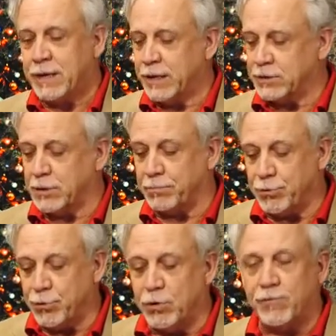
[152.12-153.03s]
It is a
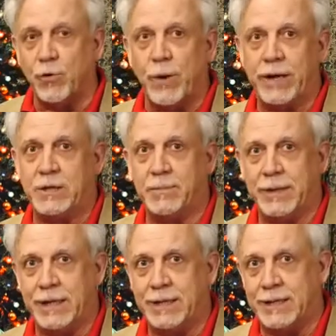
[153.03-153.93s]
beautiful way to
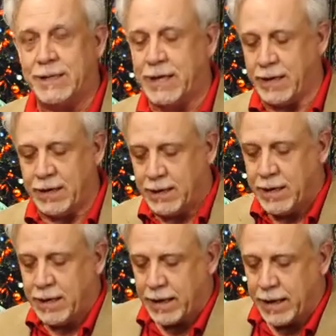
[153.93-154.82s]
begin the day,
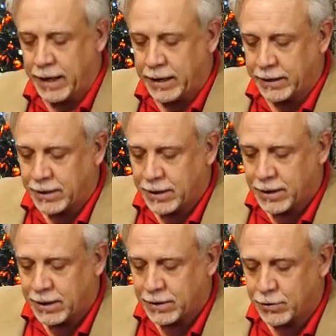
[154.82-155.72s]
and
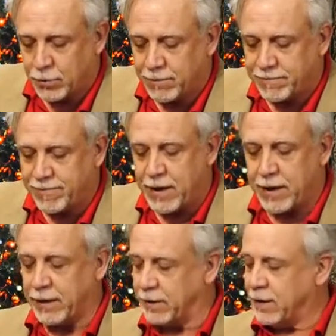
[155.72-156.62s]
you will
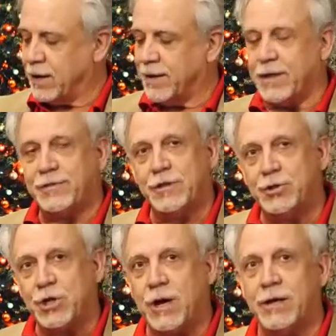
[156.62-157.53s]
find that the
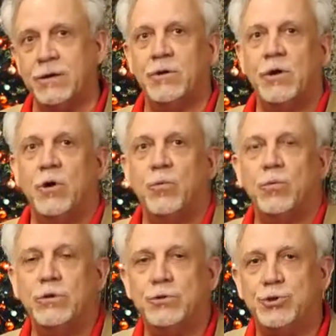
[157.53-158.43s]
child
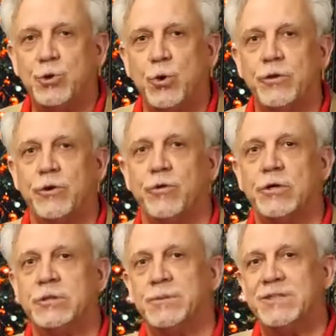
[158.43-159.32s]
will enjoy their
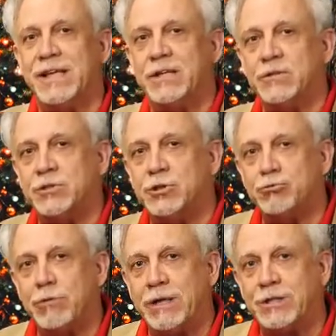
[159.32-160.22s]
Christmas. It'll
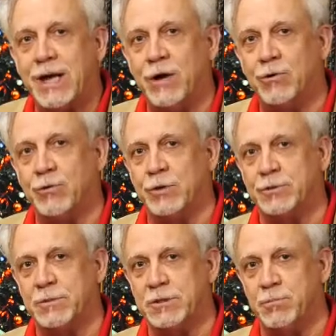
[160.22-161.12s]
stretch out
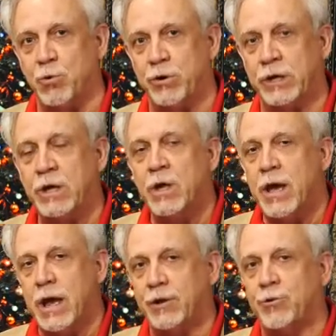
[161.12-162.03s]
Christmas morning
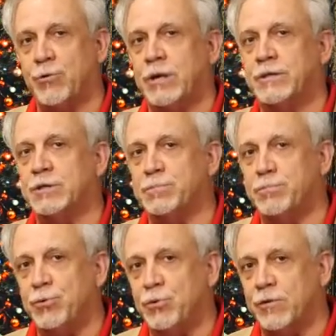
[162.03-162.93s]
and create this
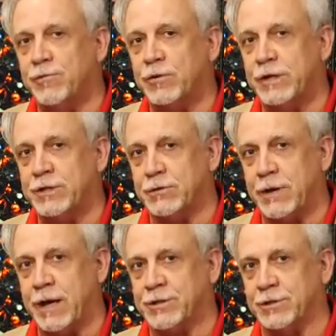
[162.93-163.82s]
beautiful
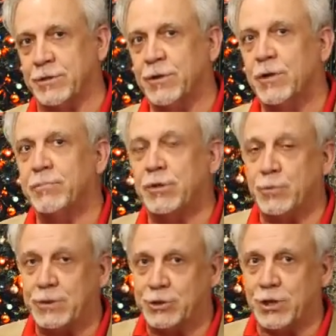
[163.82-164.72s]
interaction
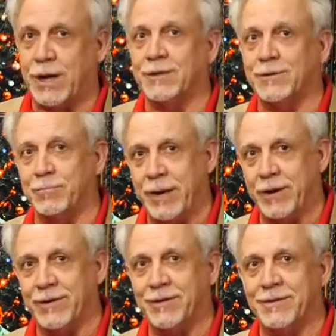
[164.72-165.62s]
between child and
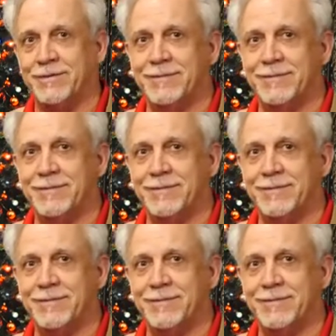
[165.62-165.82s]
parent.